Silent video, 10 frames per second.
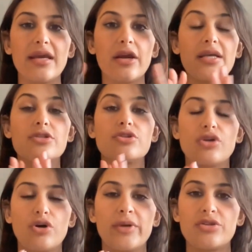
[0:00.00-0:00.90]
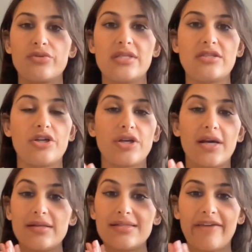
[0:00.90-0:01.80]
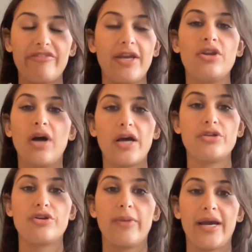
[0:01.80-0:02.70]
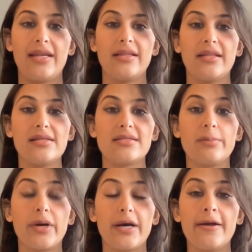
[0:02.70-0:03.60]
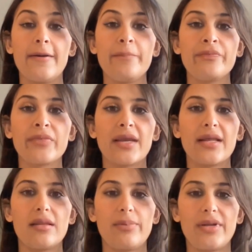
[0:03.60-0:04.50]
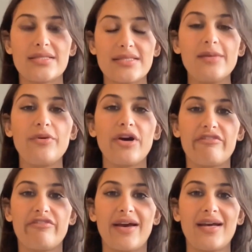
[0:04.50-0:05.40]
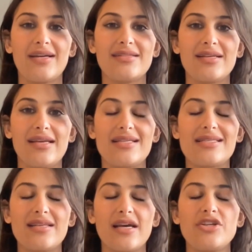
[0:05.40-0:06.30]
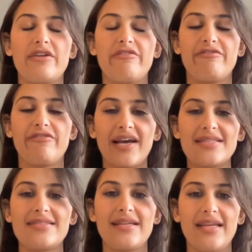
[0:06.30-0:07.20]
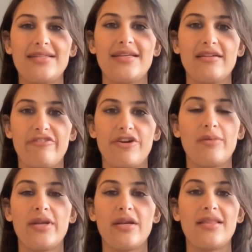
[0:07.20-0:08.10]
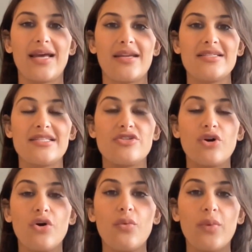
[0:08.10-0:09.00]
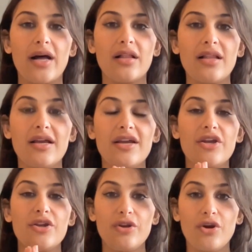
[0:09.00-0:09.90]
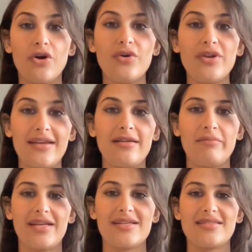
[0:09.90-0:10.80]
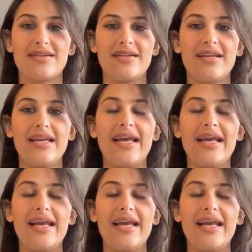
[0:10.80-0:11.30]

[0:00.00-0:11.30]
There is so much research, definitely not undermining this, but the placebo effect is such a fascinating phenomena that is so well known in medicine.